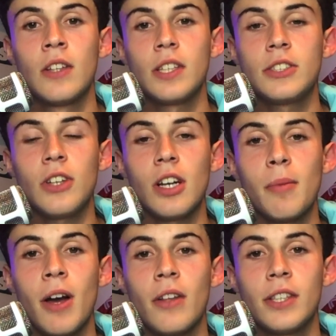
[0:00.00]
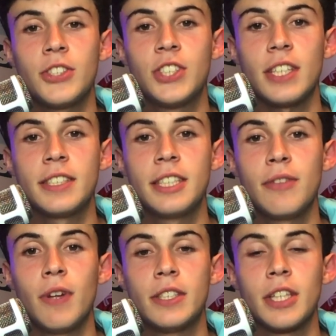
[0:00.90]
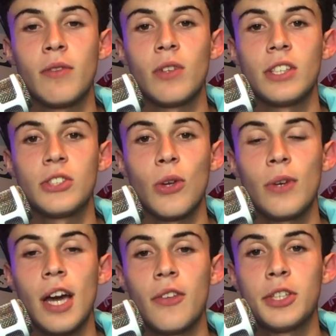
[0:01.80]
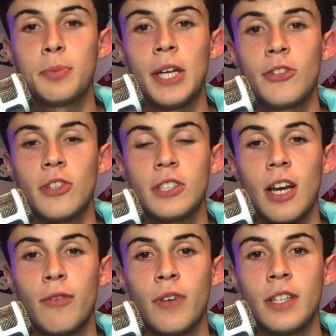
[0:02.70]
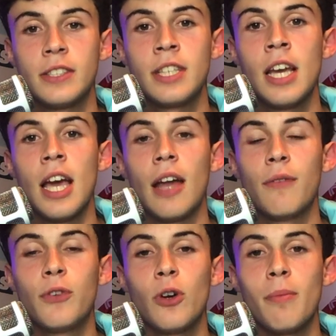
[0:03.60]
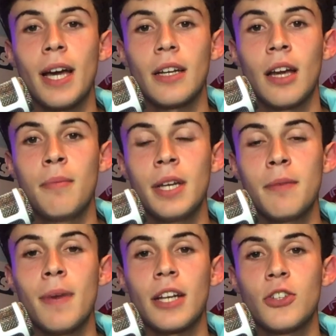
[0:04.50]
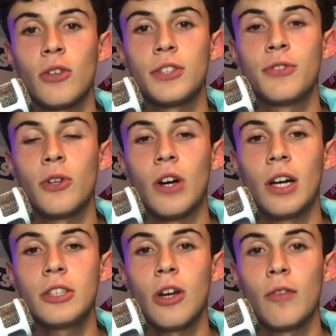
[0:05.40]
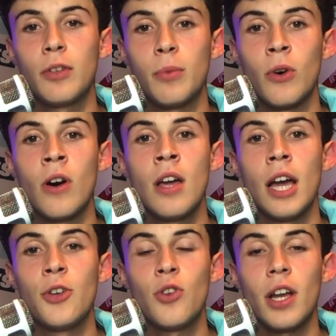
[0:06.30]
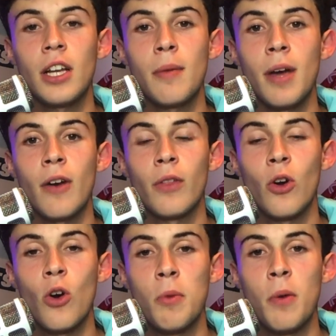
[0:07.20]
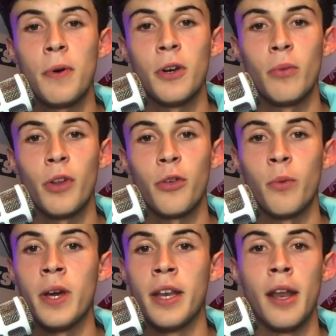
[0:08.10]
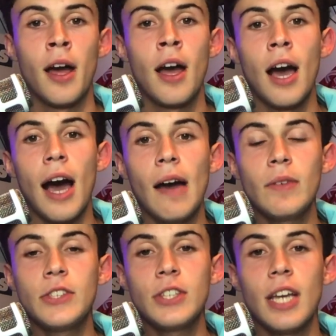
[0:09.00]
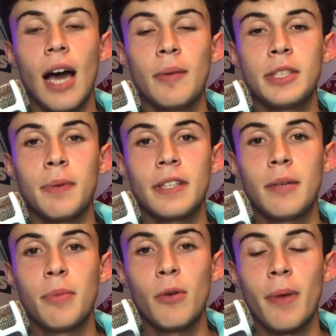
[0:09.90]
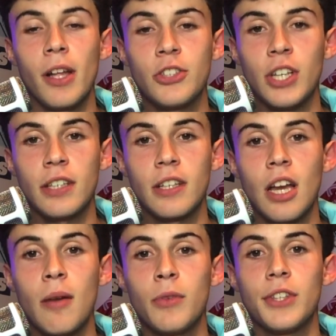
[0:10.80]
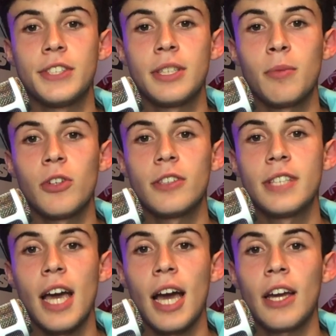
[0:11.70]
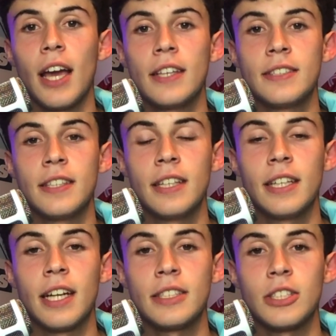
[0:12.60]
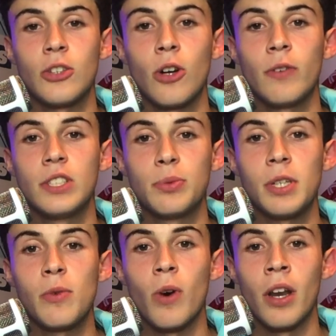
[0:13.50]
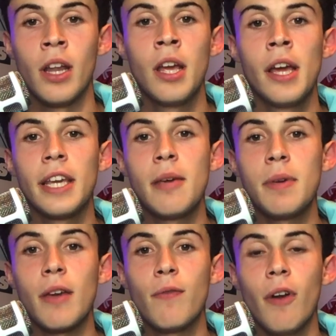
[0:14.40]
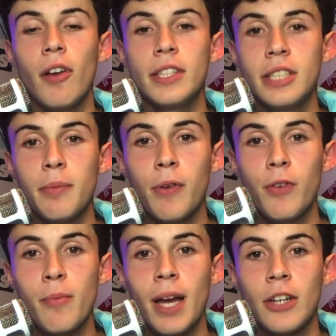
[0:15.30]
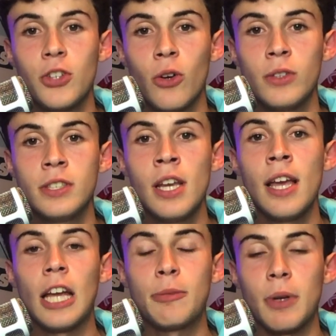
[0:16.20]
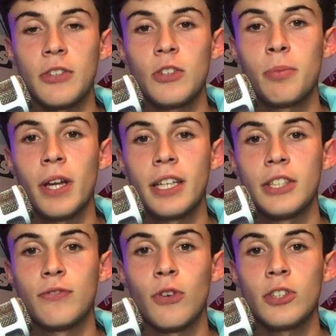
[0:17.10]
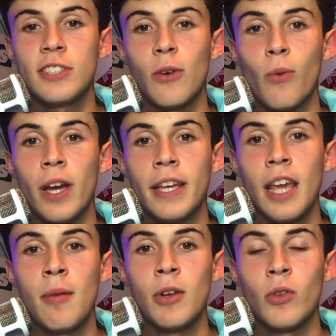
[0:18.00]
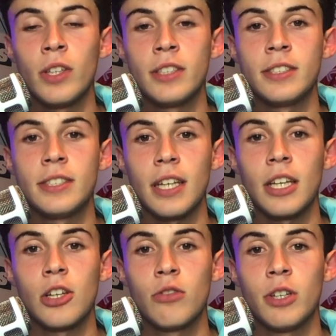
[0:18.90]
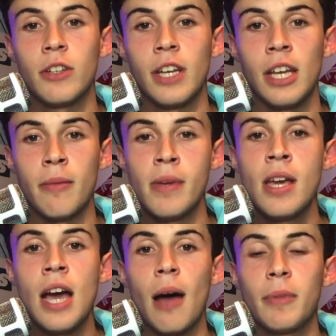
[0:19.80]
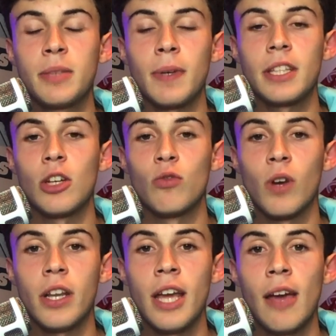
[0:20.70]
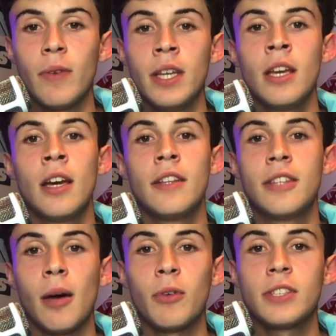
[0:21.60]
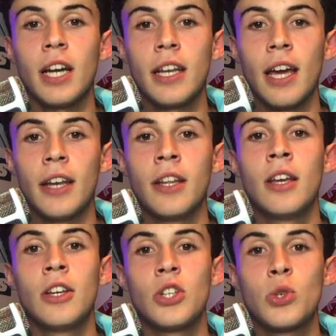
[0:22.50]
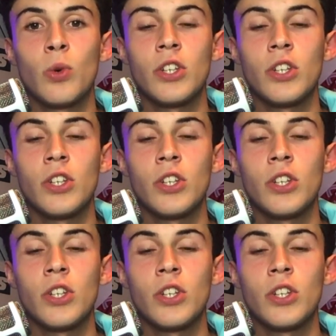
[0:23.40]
Let's talk about how this Jets defense can really slow down this Patriots offense and make Mac Jones feel uncomfortable and try to come out of the home opener with a win. Obviously, I'm expecting Bill Belichick to come with a similar attack as they did against the Dolphins Week 1, keeping it very simple for Mac Jones, especially playing his first away game and only his second career game. I'm expecting a run-heavy, double tight end, short